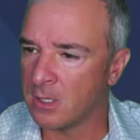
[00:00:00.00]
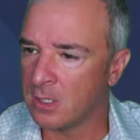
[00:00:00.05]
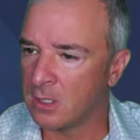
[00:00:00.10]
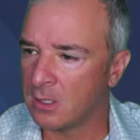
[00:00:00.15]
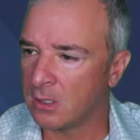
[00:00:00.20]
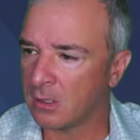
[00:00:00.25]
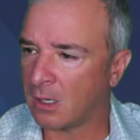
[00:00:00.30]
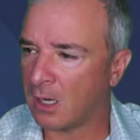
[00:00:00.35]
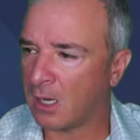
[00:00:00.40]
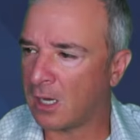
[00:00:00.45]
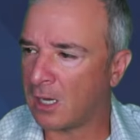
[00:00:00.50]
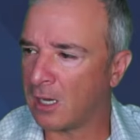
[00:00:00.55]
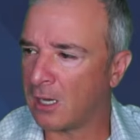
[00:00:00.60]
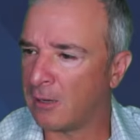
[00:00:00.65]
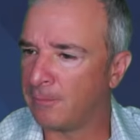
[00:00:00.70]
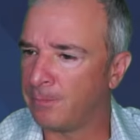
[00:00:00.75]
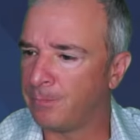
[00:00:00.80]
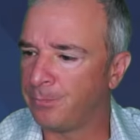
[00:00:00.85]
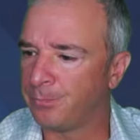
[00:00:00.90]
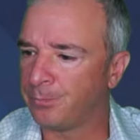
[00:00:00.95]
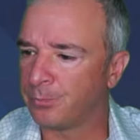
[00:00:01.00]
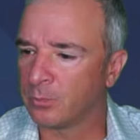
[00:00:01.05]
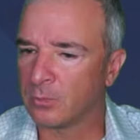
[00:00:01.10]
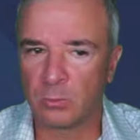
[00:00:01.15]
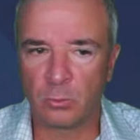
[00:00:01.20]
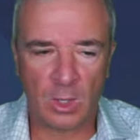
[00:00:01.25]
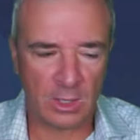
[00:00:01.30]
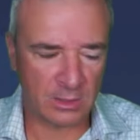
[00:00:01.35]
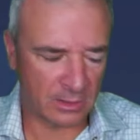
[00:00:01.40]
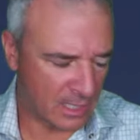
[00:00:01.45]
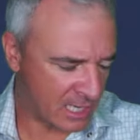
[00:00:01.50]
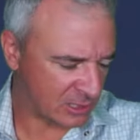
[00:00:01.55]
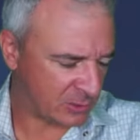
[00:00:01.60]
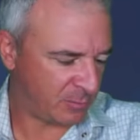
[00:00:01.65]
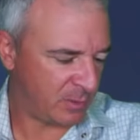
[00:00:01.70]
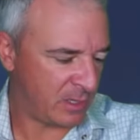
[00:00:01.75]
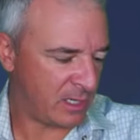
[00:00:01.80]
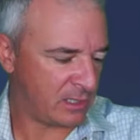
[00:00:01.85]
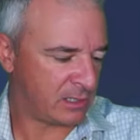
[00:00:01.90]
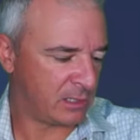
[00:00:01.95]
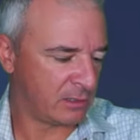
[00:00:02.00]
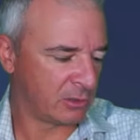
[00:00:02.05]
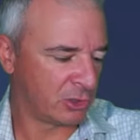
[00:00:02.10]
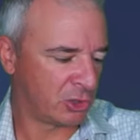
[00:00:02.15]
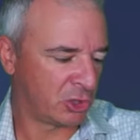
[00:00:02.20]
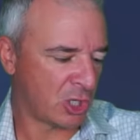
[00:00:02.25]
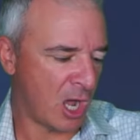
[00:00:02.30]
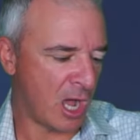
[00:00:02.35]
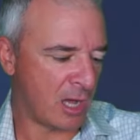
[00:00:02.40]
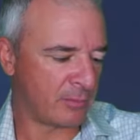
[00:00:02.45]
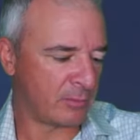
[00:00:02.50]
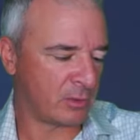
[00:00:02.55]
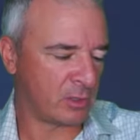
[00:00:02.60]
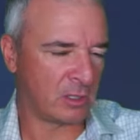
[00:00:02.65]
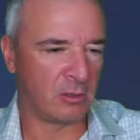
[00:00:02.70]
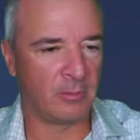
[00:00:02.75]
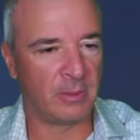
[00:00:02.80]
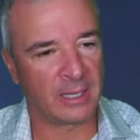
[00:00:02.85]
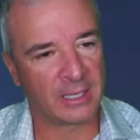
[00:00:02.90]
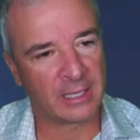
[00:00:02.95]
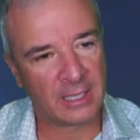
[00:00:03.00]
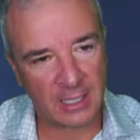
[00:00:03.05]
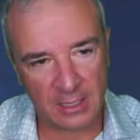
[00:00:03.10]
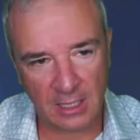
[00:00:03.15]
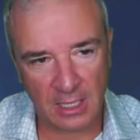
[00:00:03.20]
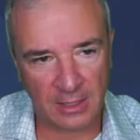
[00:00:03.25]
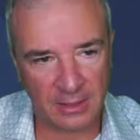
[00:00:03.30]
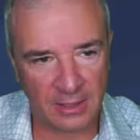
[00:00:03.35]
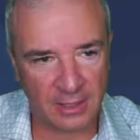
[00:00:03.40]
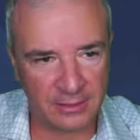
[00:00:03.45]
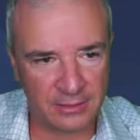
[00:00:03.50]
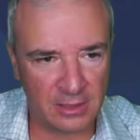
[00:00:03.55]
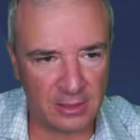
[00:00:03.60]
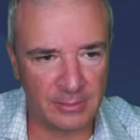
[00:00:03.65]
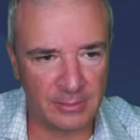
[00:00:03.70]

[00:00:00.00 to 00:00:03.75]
Um, one last piece here, John. Oh, my God. I, and let me